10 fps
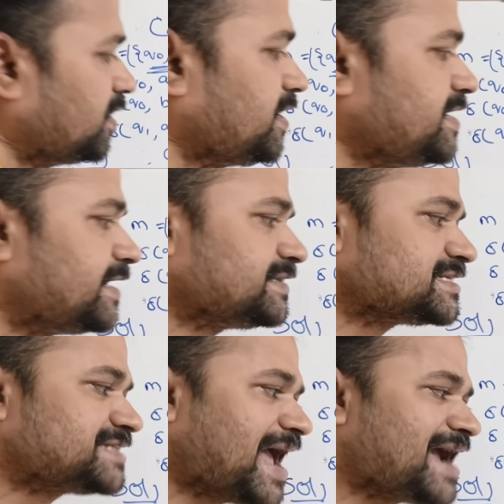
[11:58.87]
Here the
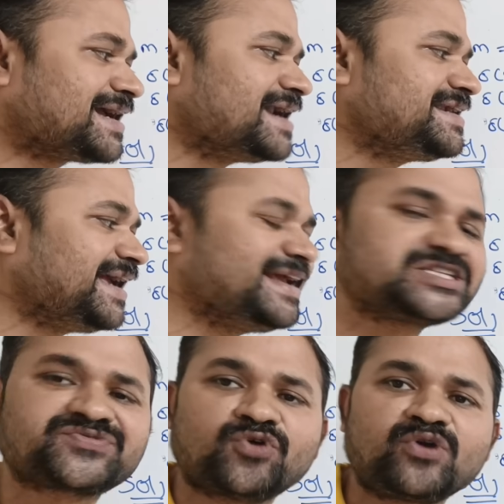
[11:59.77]
stack
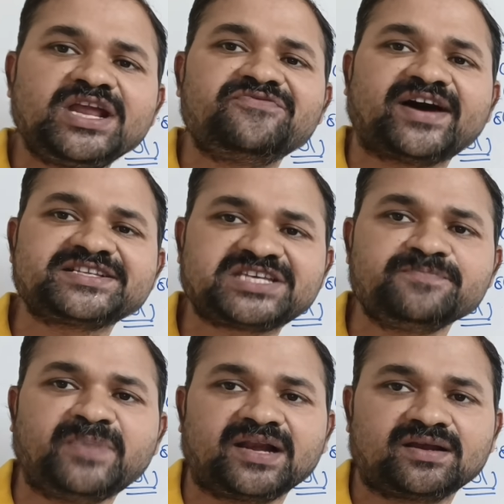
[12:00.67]
contains only one
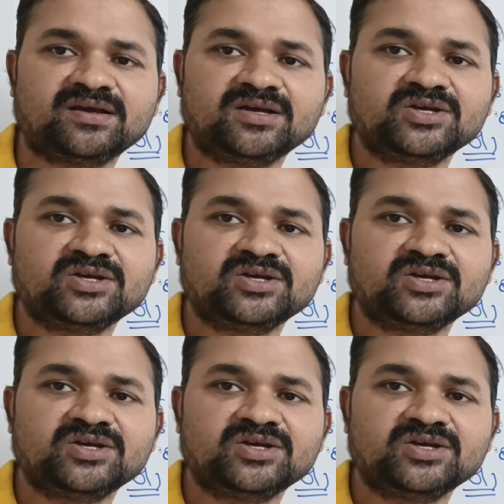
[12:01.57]
symbol.